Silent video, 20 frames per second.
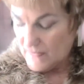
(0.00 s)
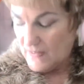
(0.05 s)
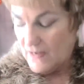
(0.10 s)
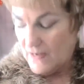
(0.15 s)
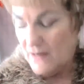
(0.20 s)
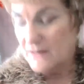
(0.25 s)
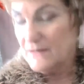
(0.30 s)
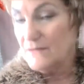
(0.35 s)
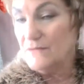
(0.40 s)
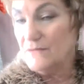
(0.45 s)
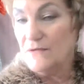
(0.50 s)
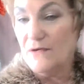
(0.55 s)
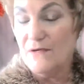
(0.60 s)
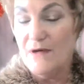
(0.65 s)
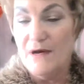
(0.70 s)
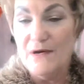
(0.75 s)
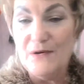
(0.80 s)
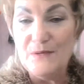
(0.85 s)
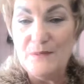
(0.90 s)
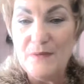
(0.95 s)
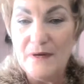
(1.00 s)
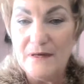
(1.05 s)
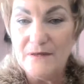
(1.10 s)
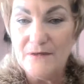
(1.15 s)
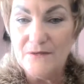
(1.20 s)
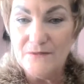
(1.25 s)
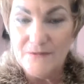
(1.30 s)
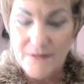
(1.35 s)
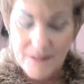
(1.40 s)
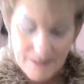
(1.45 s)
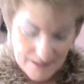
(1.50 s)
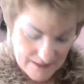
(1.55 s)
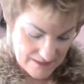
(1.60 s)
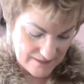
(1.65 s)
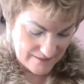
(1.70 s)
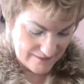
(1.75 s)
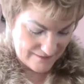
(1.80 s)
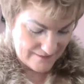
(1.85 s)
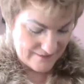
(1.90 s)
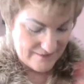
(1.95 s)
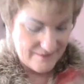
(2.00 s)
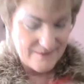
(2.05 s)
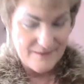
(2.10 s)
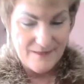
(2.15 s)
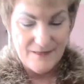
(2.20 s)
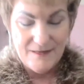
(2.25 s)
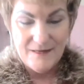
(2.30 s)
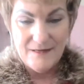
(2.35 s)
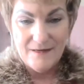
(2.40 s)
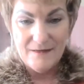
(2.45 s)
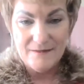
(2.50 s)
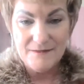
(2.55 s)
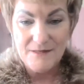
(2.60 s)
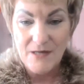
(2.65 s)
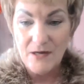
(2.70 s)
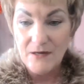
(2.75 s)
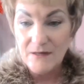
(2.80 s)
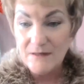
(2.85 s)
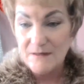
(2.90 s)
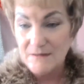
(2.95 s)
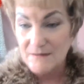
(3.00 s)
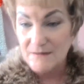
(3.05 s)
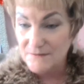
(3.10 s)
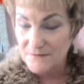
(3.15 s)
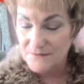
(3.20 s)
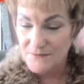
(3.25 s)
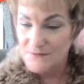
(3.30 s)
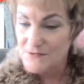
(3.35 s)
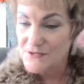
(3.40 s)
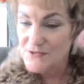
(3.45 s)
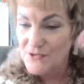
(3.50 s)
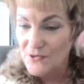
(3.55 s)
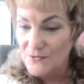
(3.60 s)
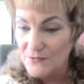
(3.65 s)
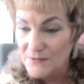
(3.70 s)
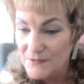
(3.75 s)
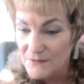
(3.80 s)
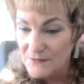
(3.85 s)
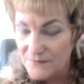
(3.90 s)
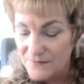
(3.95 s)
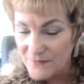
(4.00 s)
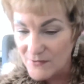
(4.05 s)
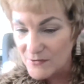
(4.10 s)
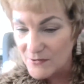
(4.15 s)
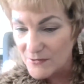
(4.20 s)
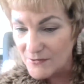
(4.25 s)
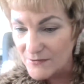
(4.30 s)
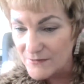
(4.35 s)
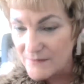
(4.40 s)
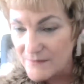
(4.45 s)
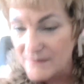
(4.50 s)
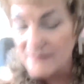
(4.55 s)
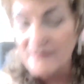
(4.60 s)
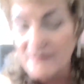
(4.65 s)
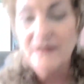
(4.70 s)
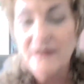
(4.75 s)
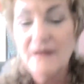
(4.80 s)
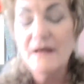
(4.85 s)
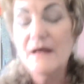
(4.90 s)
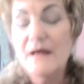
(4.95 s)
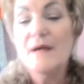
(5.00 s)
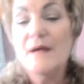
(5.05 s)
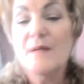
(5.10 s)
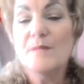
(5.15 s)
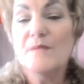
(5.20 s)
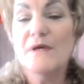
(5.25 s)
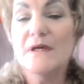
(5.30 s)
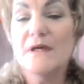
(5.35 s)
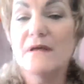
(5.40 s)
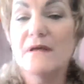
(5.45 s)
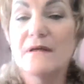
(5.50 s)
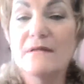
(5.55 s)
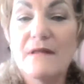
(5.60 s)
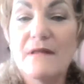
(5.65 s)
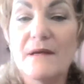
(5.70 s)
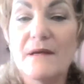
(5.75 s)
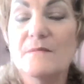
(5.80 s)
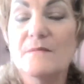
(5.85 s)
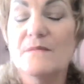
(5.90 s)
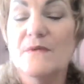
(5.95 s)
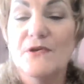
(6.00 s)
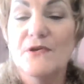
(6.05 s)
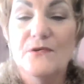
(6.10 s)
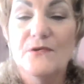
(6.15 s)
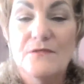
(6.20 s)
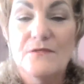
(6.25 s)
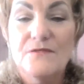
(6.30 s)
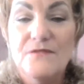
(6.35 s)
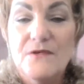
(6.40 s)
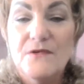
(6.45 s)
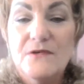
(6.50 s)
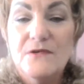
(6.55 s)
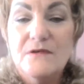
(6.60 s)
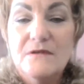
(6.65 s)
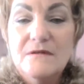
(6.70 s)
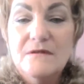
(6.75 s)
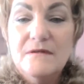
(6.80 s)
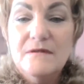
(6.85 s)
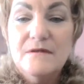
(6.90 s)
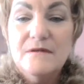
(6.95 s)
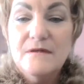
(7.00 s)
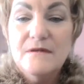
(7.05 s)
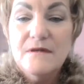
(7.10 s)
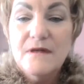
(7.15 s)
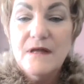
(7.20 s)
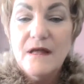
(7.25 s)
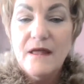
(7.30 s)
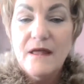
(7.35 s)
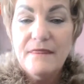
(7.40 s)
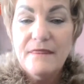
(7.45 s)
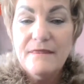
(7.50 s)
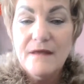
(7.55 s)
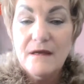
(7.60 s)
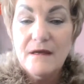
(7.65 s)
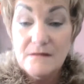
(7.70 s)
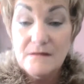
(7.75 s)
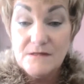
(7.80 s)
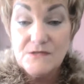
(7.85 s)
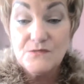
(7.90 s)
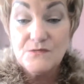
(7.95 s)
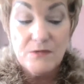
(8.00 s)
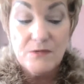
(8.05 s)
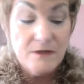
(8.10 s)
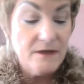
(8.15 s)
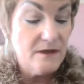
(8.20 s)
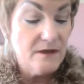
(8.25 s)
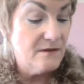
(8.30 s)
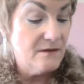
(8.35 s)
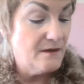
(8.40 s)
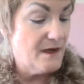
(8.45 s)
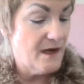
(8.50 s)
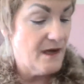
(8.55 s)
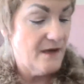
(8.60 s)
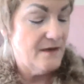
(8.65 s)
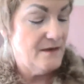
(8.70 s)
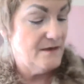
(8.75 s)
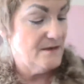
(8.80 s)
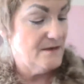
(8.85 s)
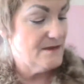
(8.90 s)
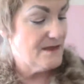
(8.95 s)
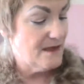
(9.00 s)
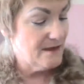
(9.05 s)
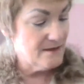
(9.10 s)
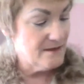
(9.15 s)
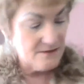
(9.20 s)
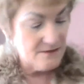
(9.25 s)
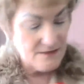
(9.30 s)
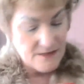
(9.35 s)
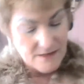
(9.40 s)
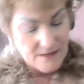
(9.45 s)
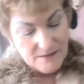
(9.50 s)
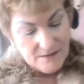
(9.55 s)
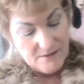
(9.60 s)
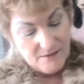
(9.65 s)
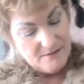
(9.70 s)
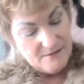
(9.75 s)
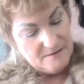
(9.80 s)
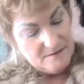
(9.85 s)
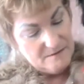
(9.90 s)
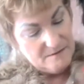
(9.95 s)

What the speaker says: I don't know. I hope I don't get donged for showing a fur. But isn't that beautiful? That is real, guys. I can tell.